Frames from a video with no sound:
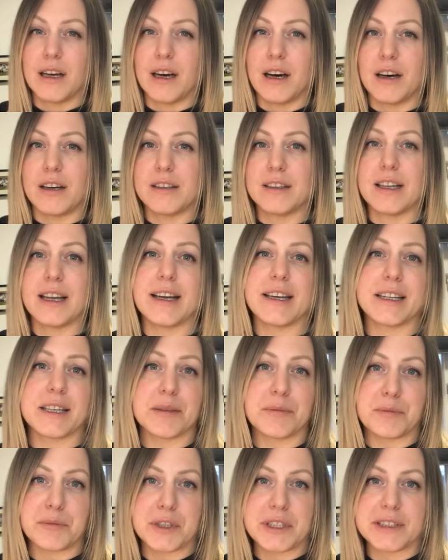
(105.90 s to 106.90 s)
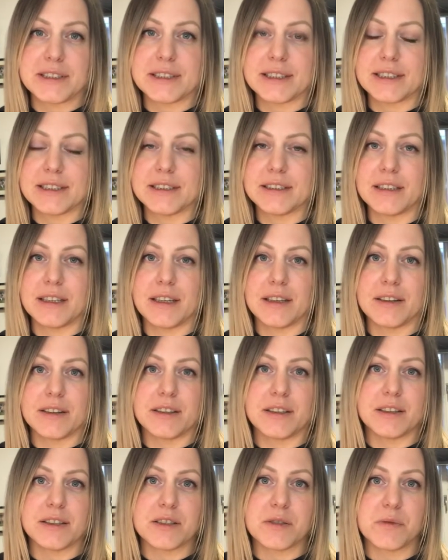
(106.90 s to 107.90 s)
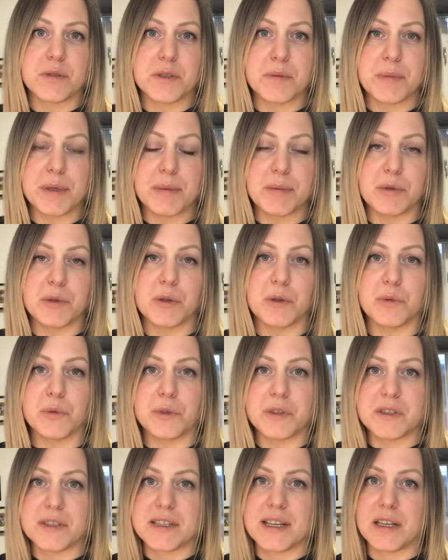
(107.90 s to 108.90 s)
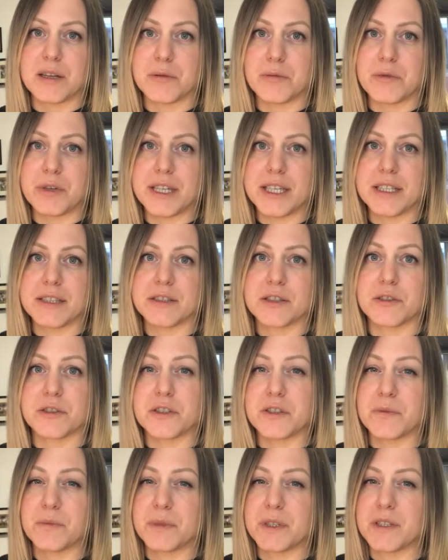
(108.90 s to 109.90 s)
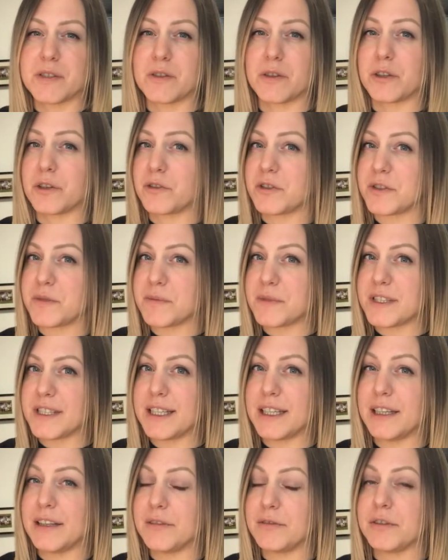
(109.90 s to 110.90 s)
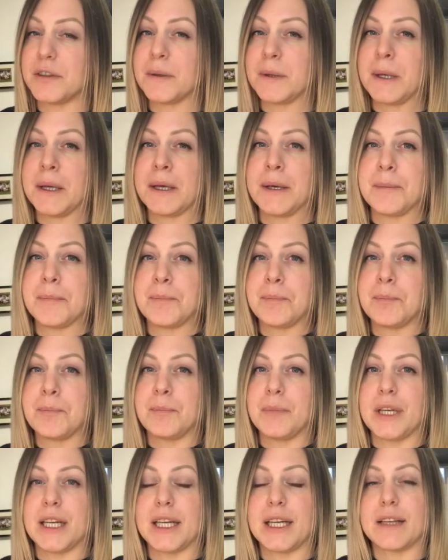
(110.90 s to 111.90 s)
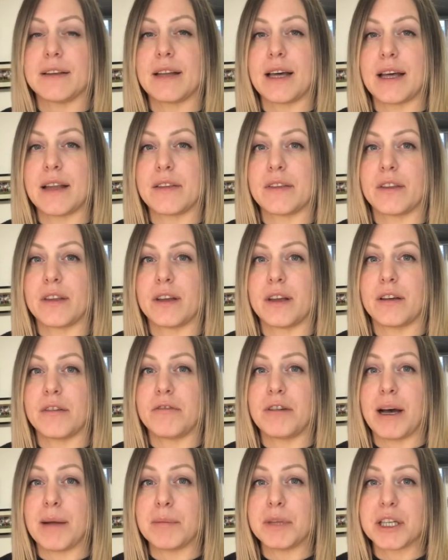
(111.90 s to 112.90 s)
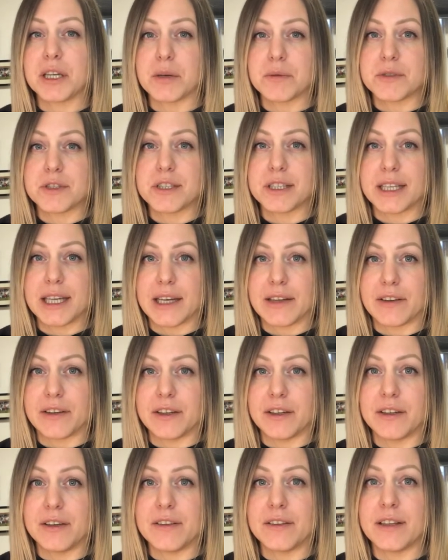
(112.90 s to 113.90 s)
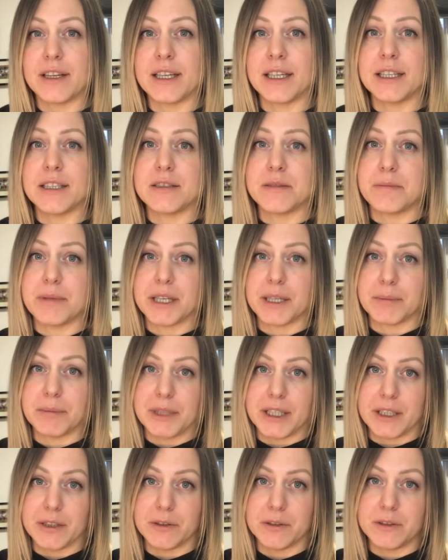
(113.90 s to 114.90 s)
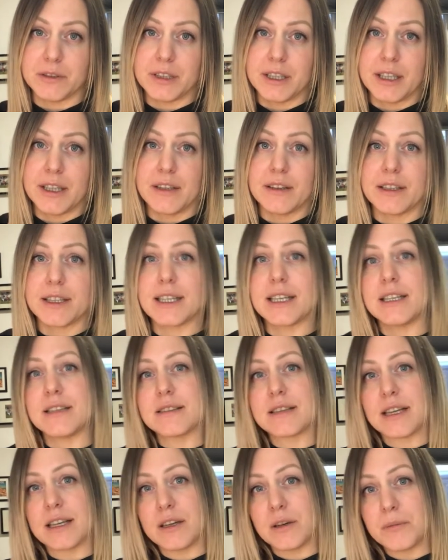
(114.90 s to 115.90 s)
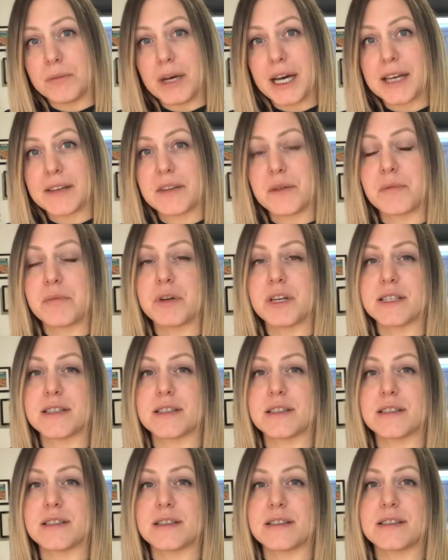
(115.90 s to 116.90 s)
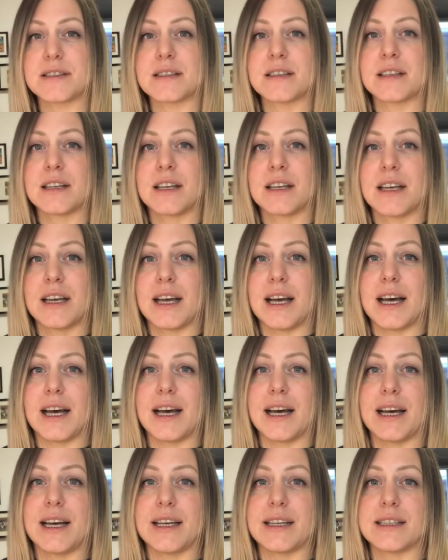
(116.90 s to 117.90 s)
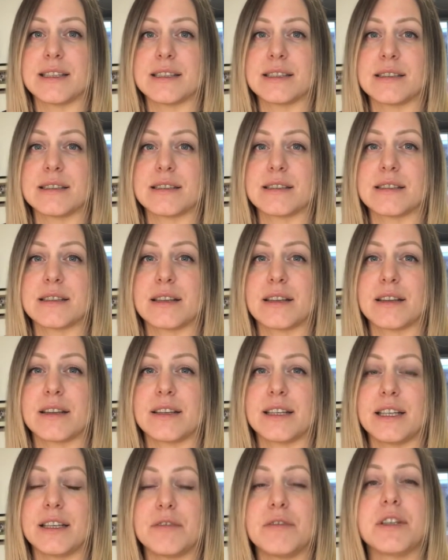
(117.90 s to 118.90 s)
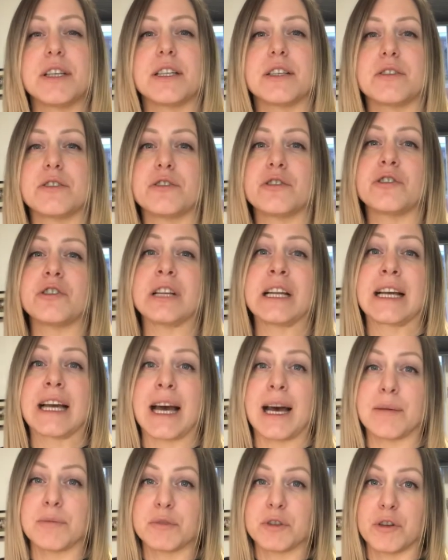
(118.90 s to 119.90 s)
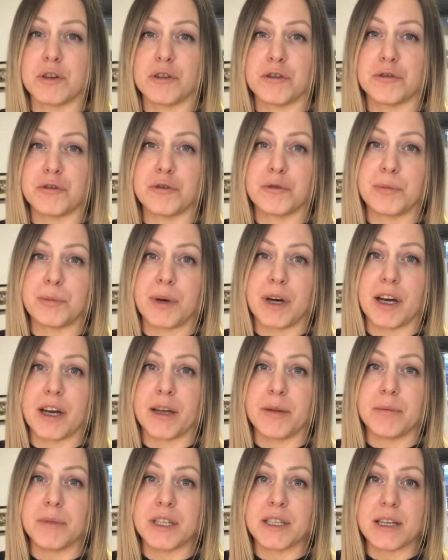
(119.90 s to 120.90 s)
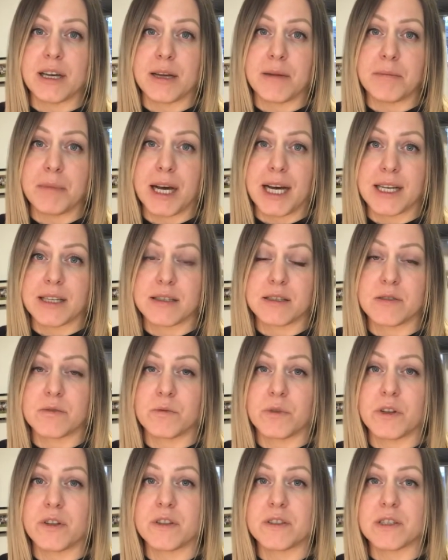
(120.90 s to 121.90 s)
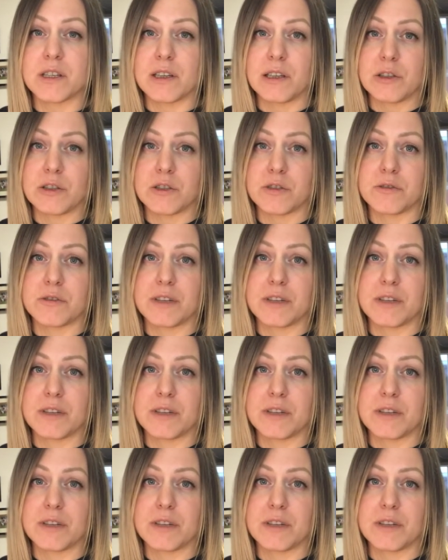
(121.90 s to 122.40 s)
Unlike in Britain, the Swiss people will celebrate Christmas on Christmas Eve, meaning that the family comes together, they eat a big meal, the kids can unpack the presents, and the evening is usually capped off by midnight mass, where there's a lot of